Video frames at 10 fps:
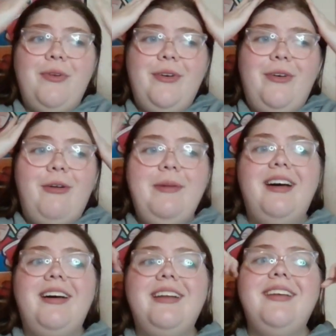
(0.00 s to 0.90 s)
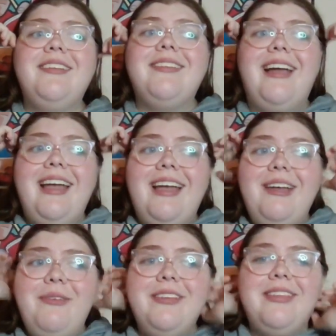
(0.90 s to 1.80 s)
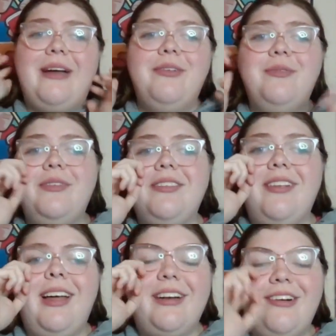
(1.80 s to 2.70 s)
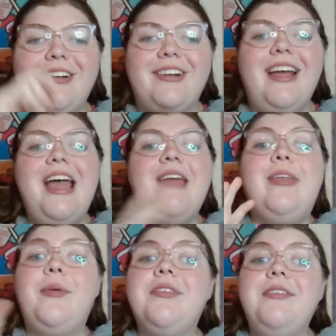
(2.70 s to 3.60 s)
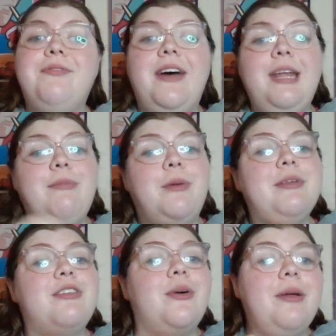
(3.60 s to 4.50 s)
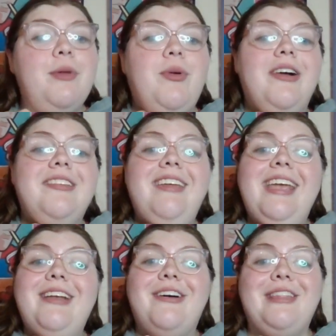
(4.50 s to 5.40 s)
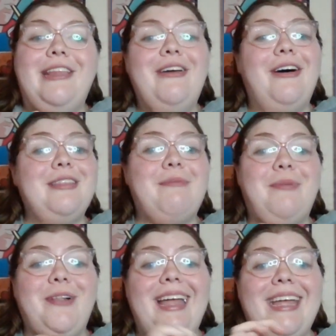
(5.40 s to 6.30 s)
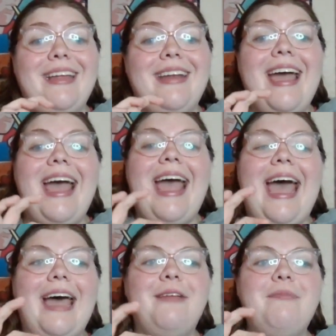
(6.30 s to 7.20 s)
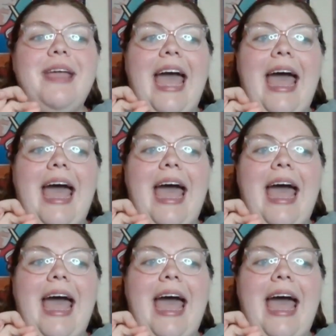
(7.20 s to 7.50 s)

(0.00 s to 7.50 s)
through. I'll be honest. That one was a lot harder. There were some funny moments. Don't get me wrong. Dean on the plane had me